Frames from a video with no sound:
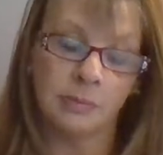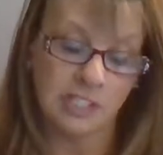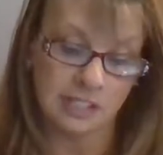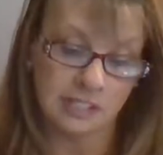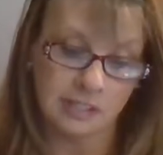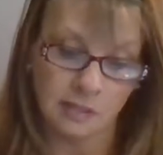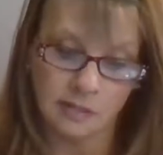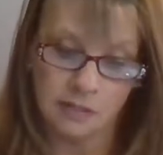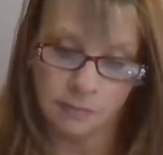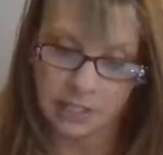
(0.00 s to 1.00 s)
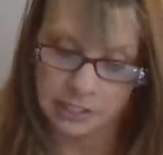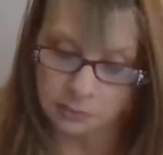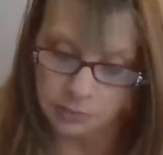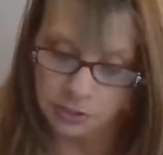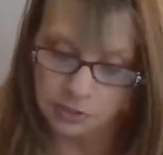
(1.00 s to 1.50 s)
because my
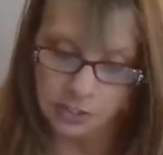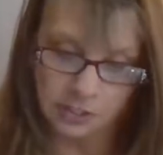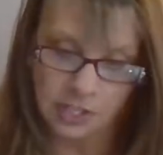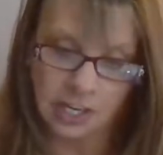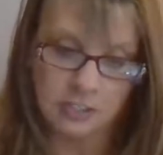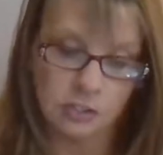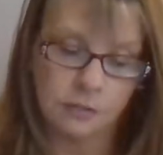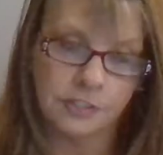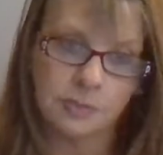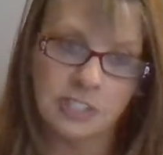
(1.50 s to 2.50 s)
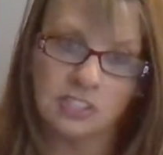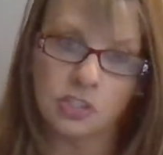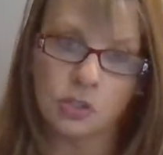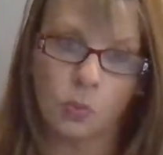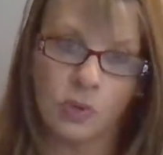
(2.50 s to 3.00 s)
computer, I don't know if it's because it's
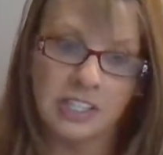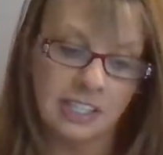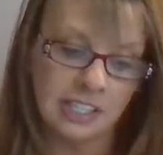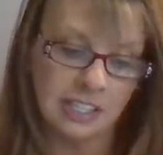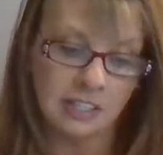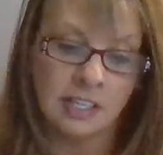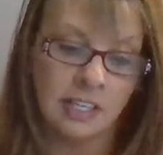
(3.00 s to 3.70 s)
so windy here,